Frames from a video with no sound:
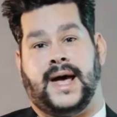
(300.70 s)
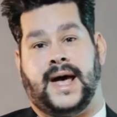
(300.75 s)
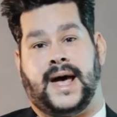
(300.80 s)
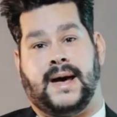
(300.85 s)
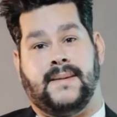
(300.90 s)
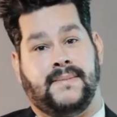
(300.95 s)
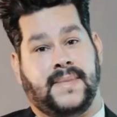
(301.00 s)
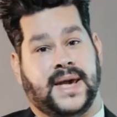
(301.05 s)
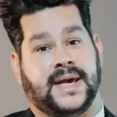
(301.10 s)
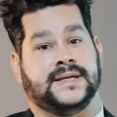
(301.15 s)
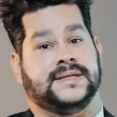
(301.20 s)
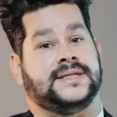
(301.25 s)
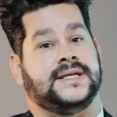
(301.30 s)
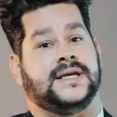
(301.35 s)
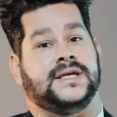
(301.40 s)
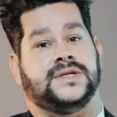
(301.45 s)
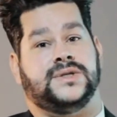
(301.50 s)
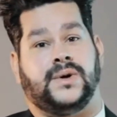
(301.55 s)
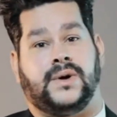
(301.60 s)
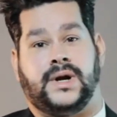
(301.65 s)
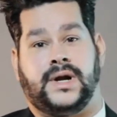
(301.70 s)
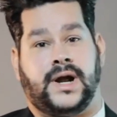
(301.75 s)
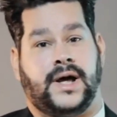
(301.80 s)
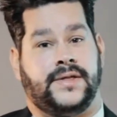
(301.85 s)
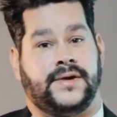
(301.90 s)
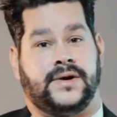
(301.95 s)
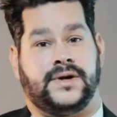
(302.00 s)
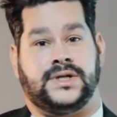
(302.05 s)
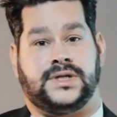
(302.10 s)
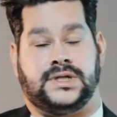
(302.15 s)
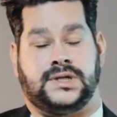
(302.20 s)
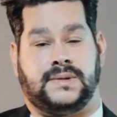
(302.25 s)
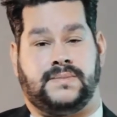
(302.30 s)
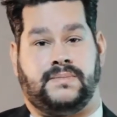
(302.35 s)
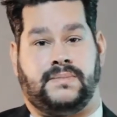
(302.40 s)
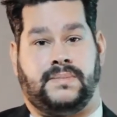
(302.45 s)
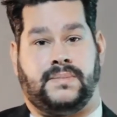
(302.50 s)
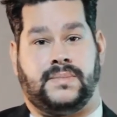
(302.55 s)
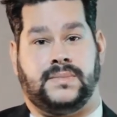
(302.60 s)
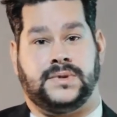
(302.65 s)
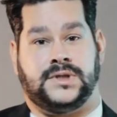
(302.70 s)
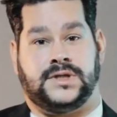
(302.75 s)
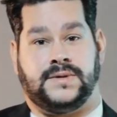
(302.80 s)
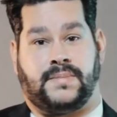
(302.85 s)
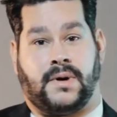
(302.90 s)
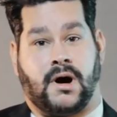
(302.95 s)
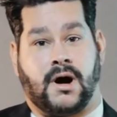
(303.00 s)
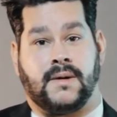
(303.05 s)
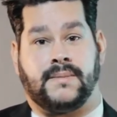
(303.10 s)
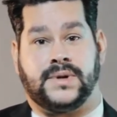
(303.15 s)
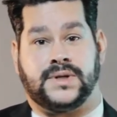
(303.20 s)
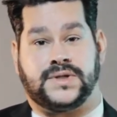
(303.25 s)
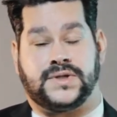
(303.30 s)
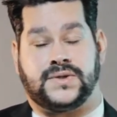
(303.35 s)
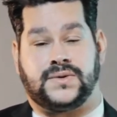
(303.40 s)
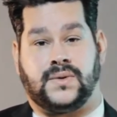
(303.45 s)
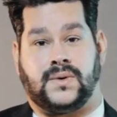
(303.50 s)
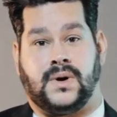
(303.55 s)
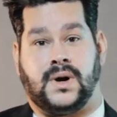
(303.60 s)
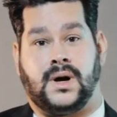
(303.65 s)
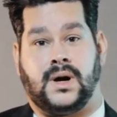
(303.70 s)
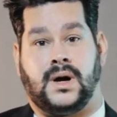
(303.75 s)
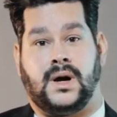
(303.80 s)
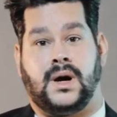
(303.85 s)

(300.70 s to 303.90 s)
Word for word: at Macy's or another department store,